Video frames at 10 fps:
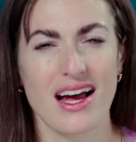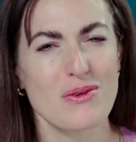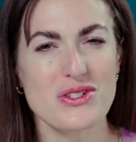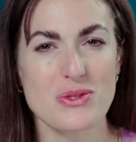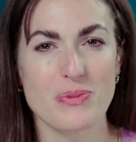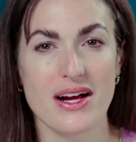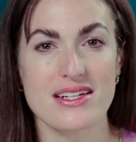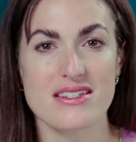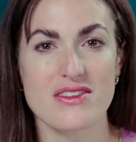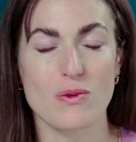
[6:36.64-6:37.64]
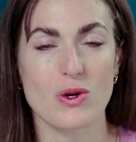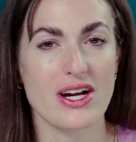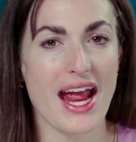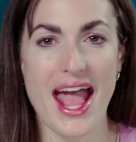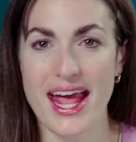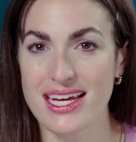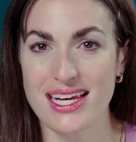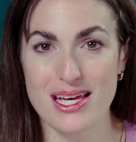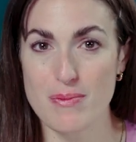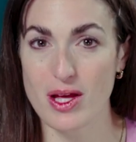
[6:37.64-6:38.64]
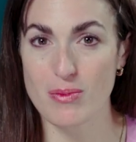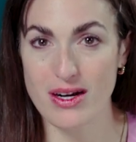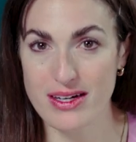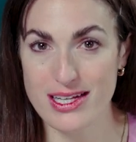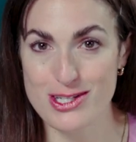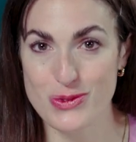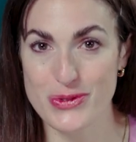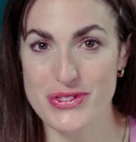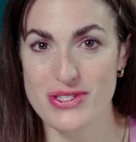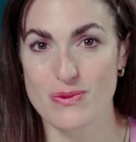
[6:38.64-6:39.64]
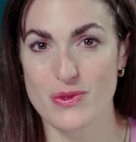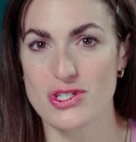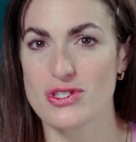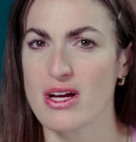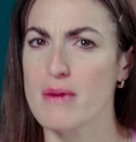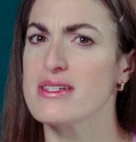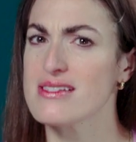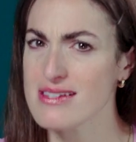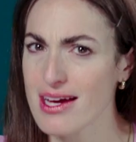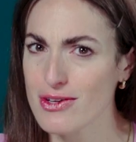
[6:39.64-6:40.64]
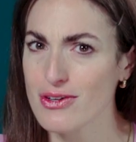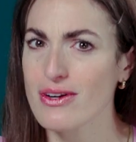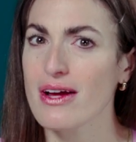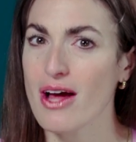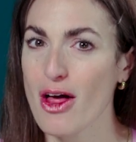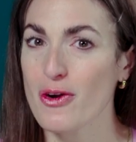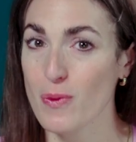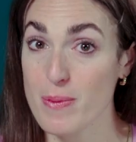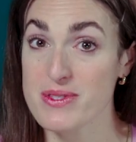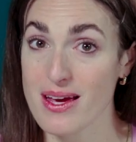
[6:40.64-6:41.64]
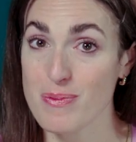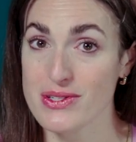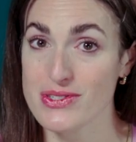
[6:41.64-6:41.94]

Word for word: I was surprised there weren't any email marketing tools, which come as standard on other website